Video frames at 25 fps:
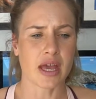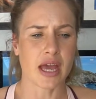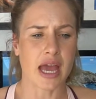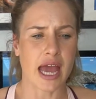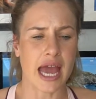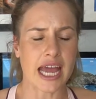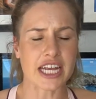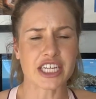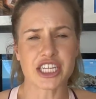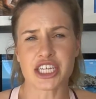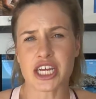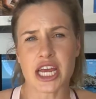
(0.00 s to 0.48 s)

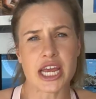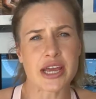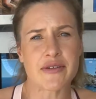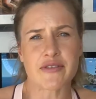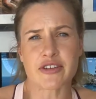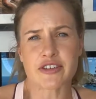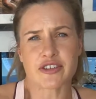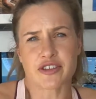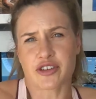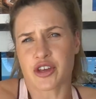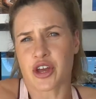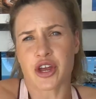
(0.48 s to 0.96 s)
achieve
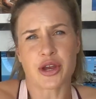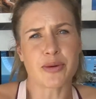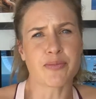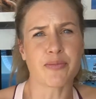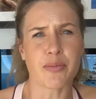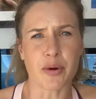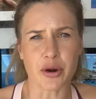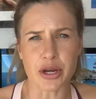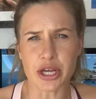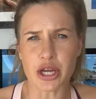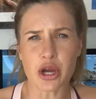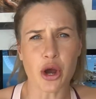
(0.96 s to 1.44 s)
a certain
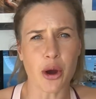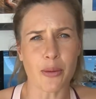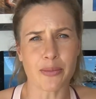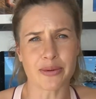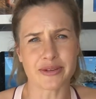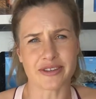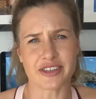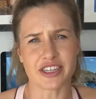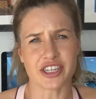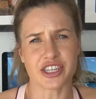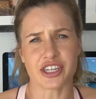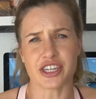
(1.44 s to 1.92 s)
body
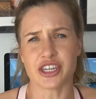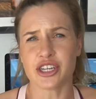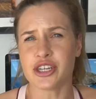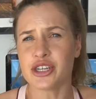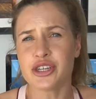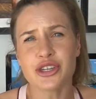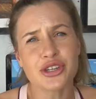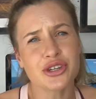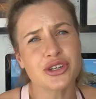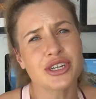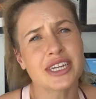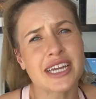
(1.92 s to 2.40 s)
composition, and you
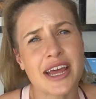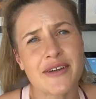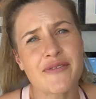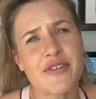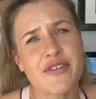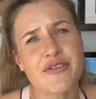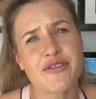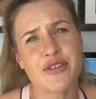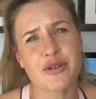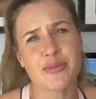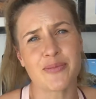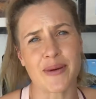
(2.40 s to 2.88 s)
should never
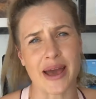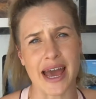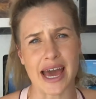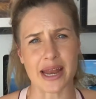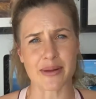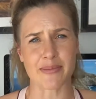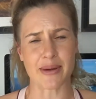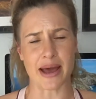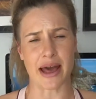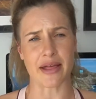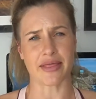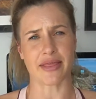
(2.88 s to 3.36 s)
feel bad
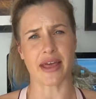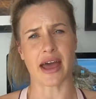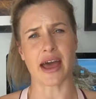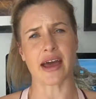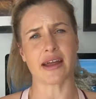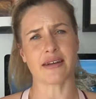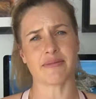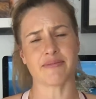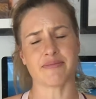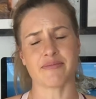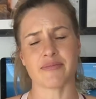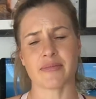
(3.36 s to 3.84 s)
about that.
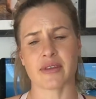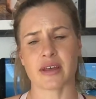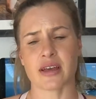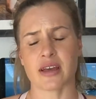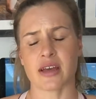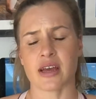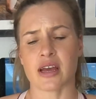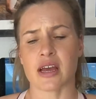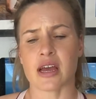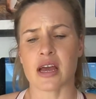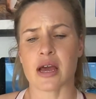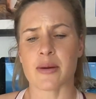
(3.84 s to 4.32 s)

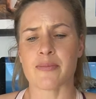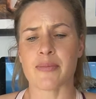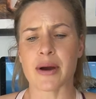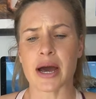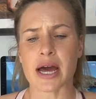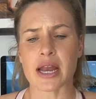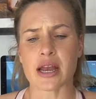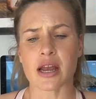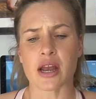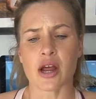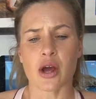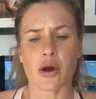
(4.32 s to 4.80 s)

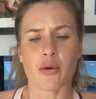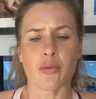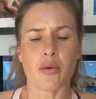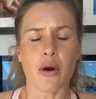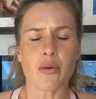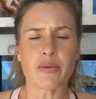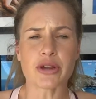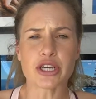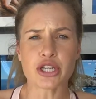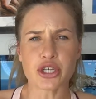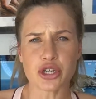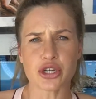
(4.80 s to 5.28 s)
But what
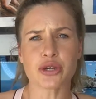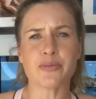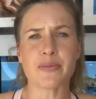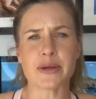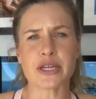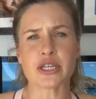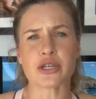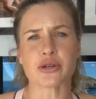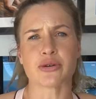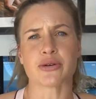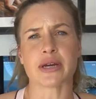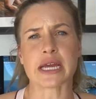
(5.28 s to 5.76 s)
we should be
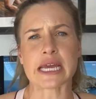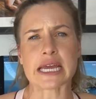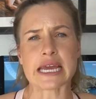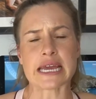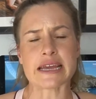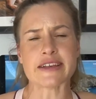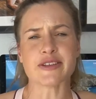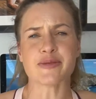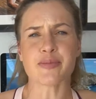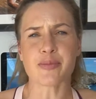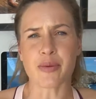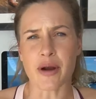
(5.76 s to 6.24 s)
doing
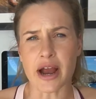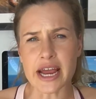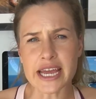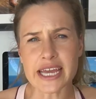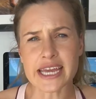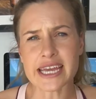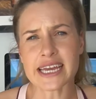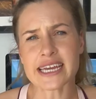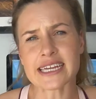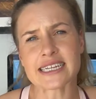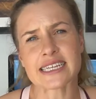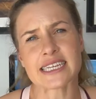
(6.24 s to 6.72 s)
is
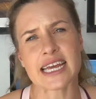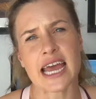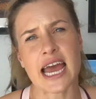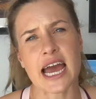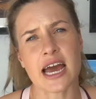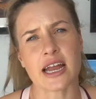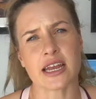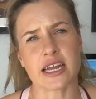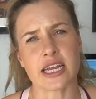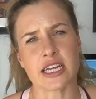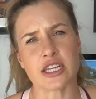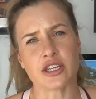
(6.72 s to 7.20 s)
breaking it
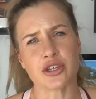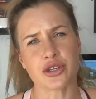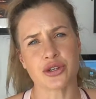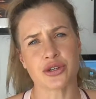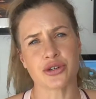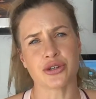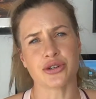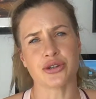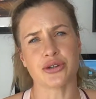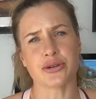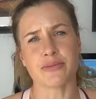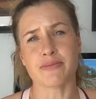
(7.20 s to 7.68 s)
down
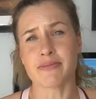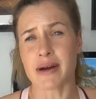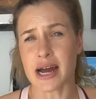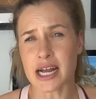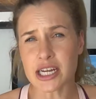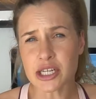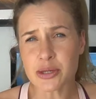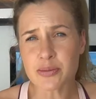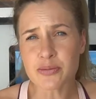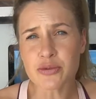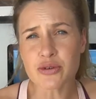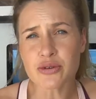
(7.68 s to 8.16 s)
into
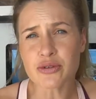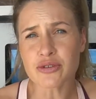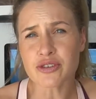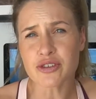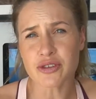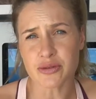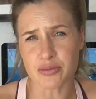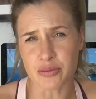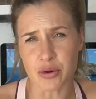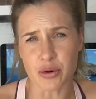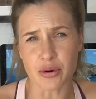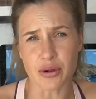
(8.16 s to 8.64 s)
much more
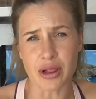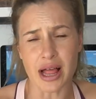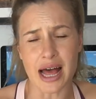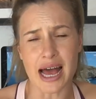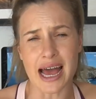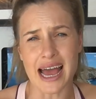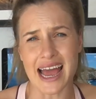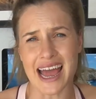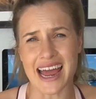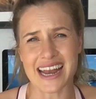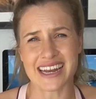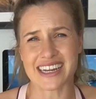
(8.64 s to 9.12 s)

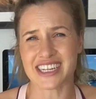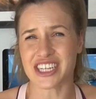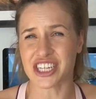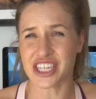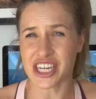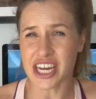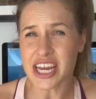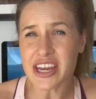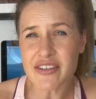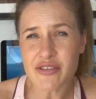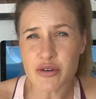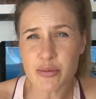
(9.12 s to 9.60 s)
smaller and
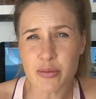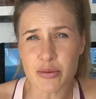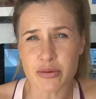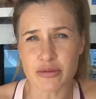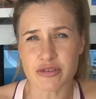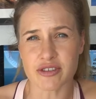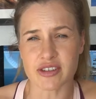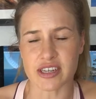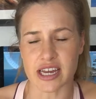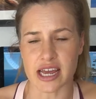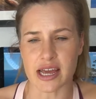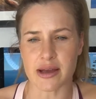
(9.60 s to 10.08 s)
achievable
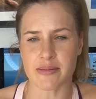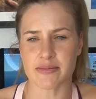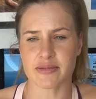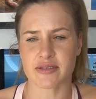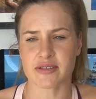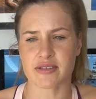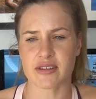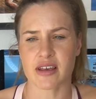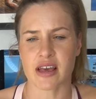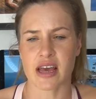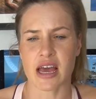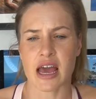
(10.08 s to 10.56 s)

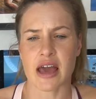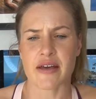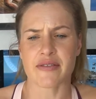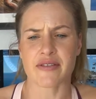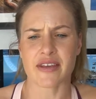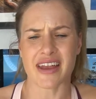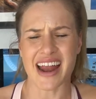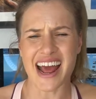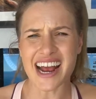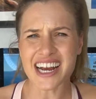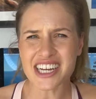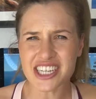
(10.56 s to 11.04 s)
steps
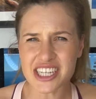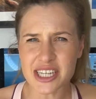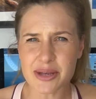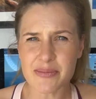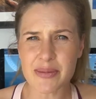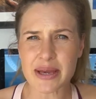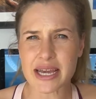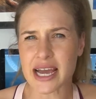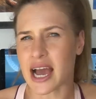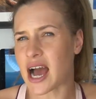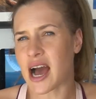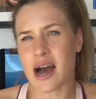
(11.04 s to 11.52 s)
that actually
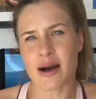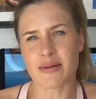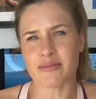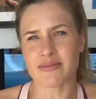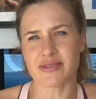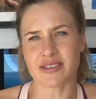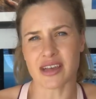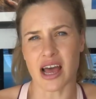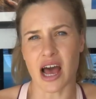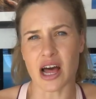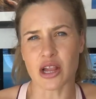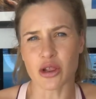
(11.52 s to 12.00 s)

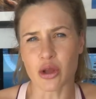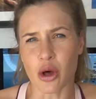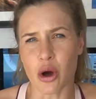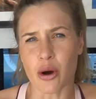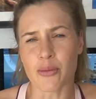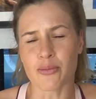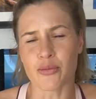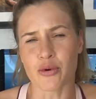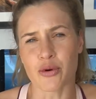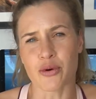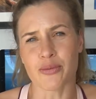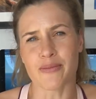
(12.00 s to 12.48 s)
becomes a
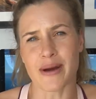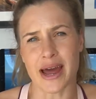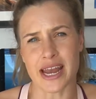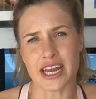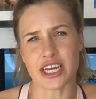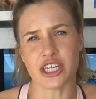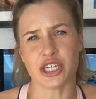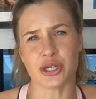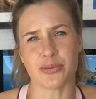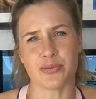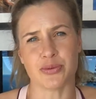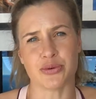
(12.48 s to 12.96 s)
lot more
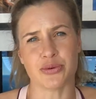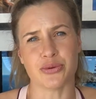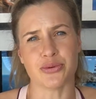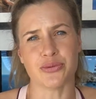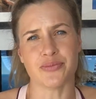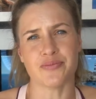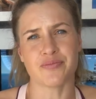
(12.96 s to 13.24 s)
manageable.